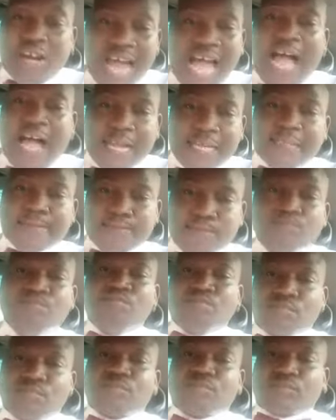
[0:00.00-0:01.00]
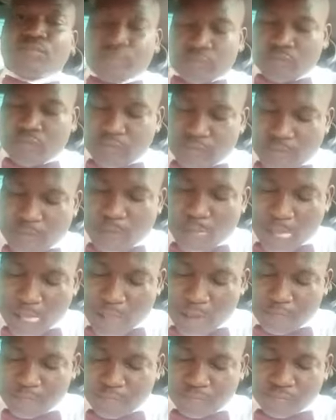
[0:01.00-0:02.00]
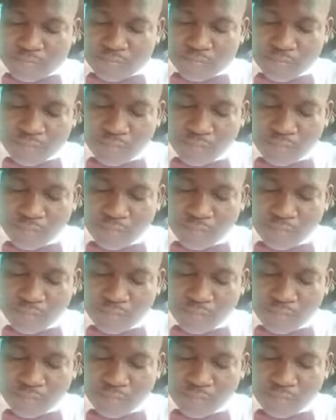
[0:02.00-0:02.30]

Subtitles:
pray, pray, pray, pray, pray. Talk to God now.